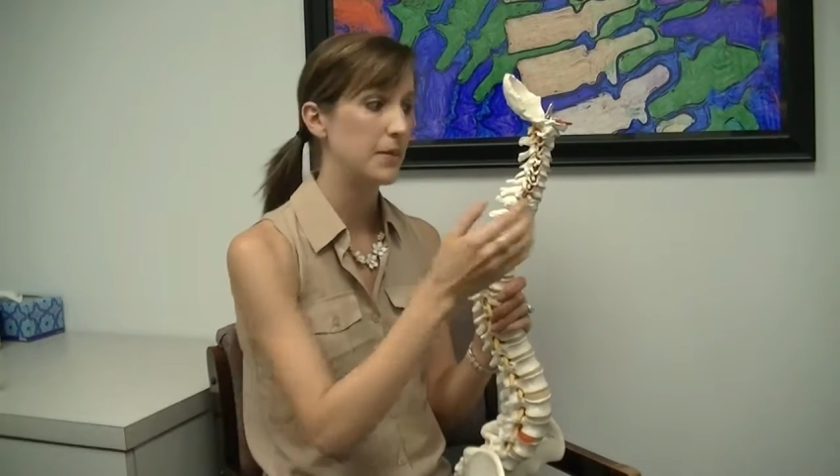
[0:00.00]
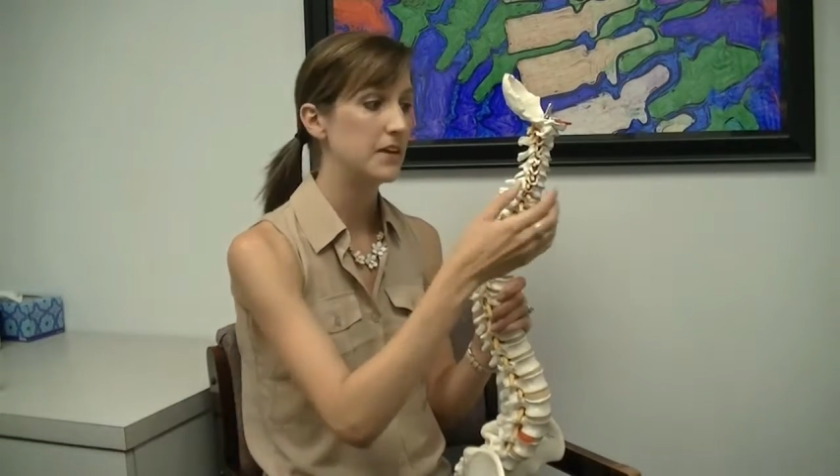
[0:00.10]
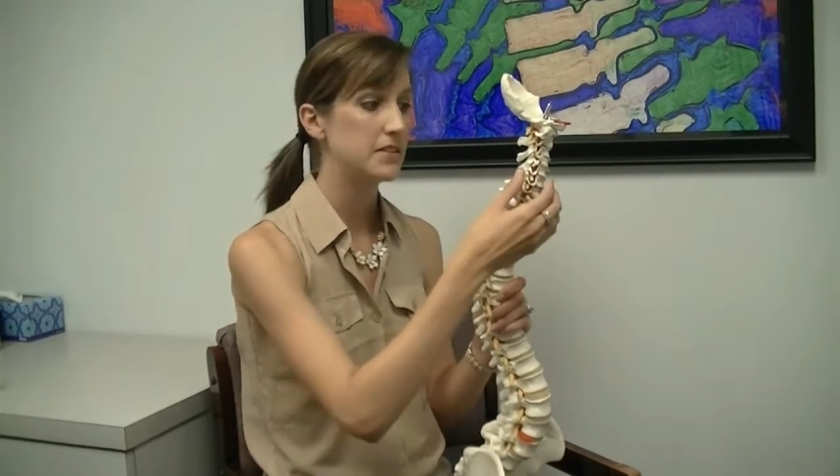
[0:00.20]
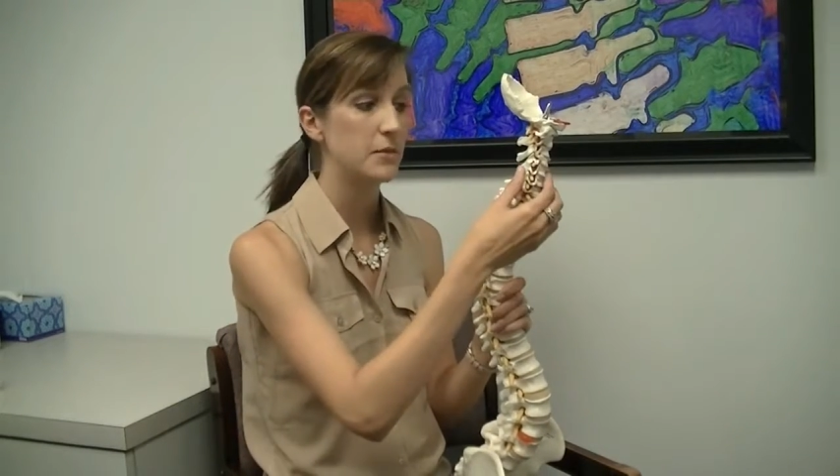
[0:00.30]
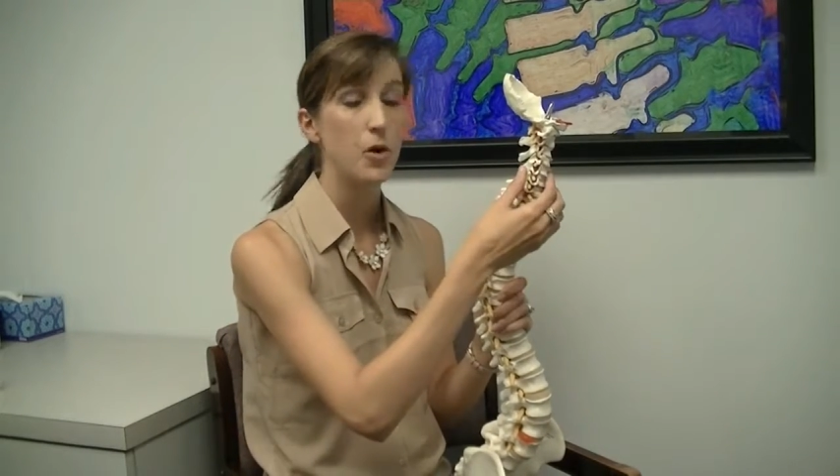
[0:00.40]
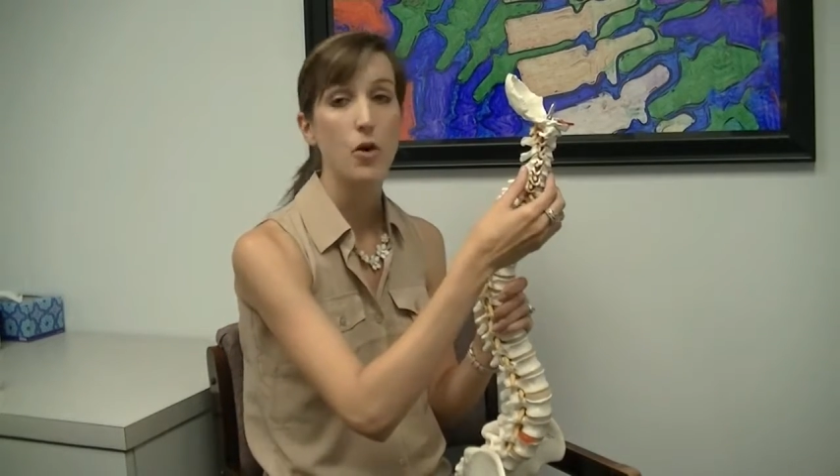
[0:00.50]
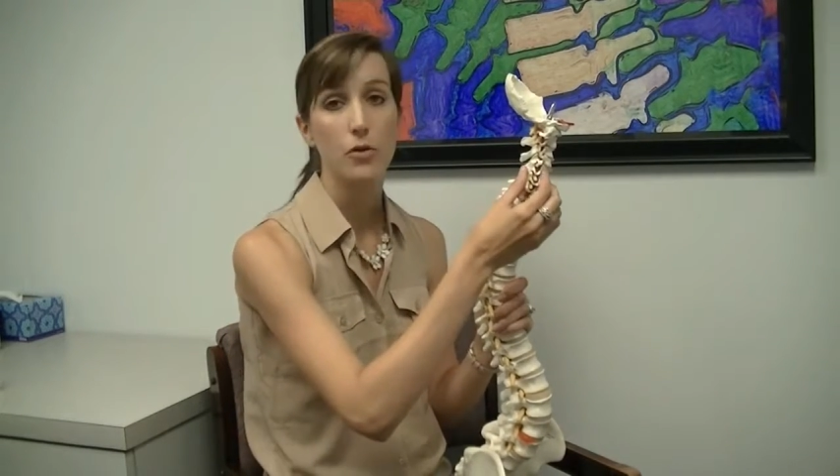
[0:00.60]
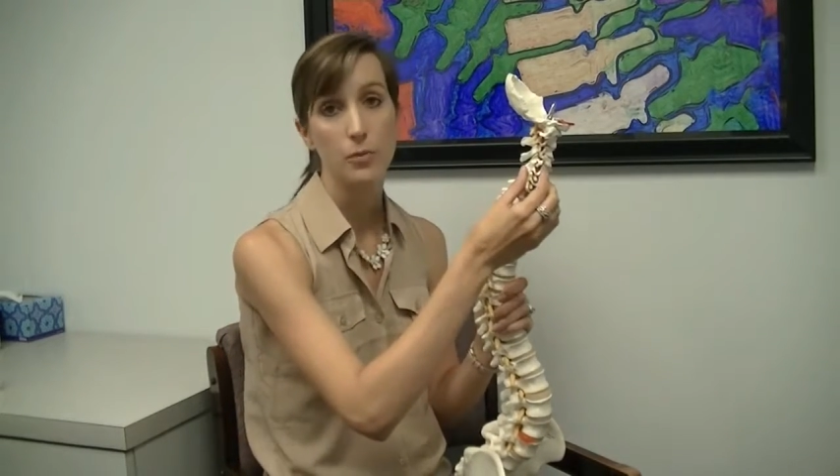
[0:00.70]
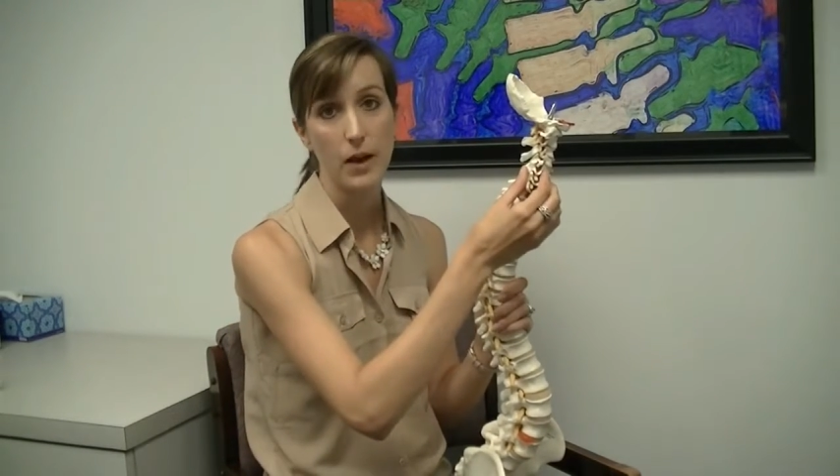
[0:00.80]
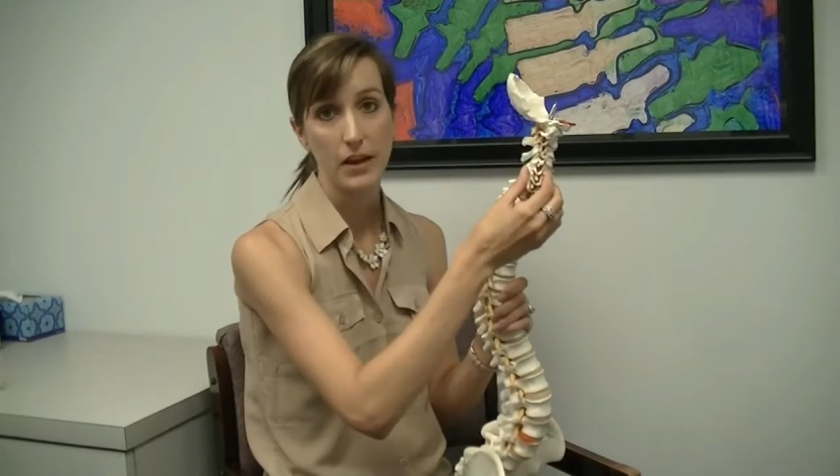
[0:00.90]
is some
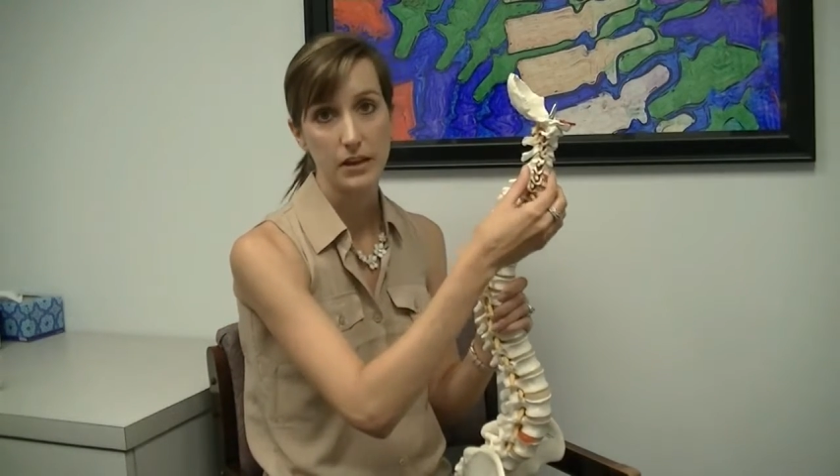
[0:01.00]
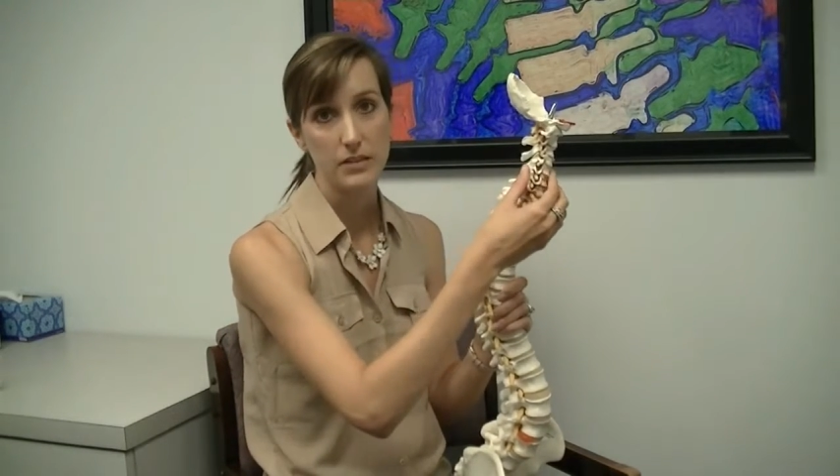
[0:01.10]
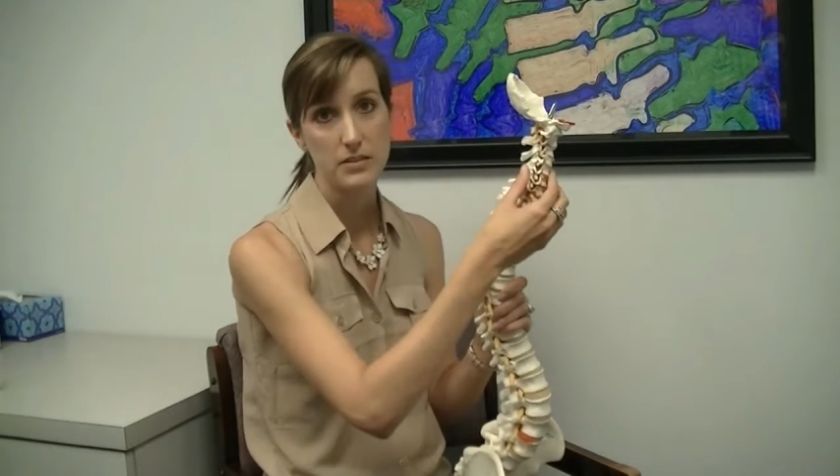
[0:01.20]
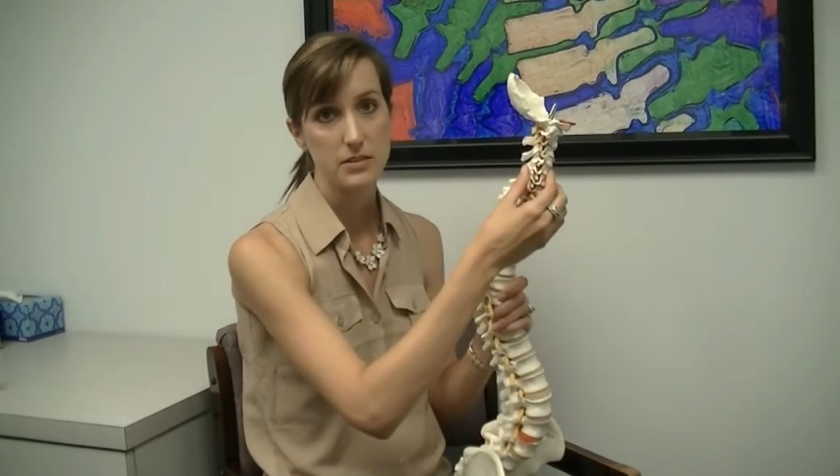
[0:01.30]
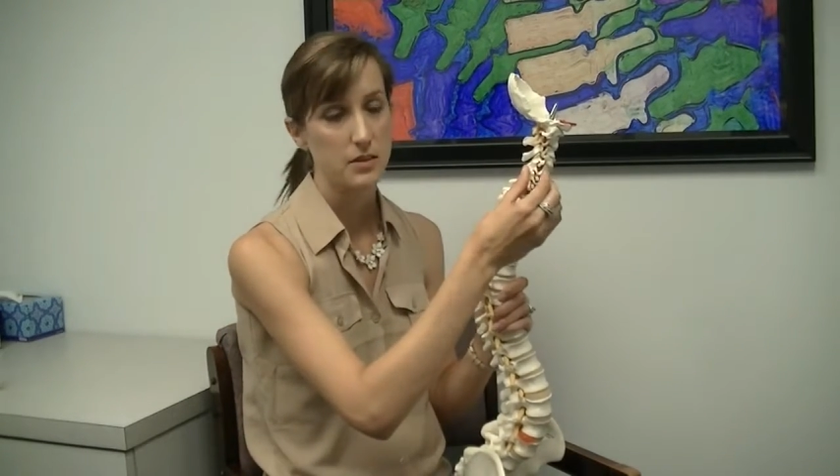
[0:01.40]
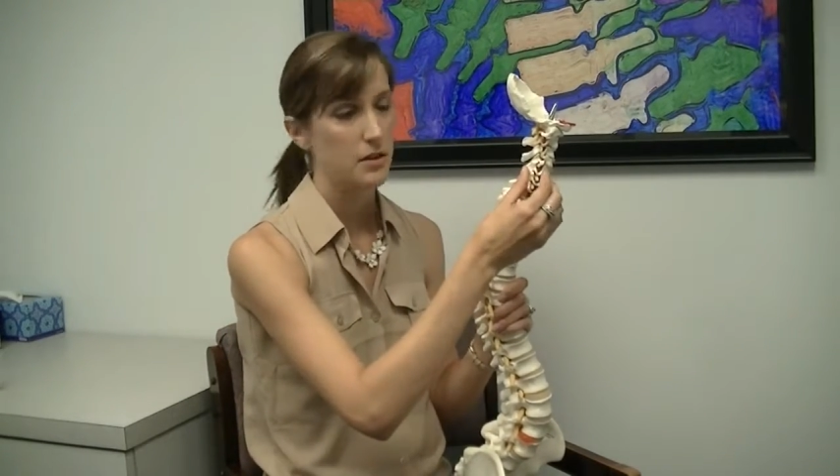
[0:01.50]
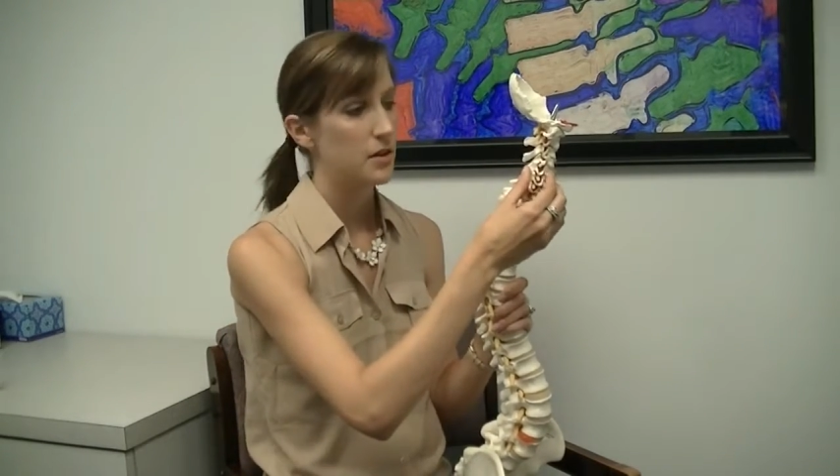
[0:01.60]
arthritis.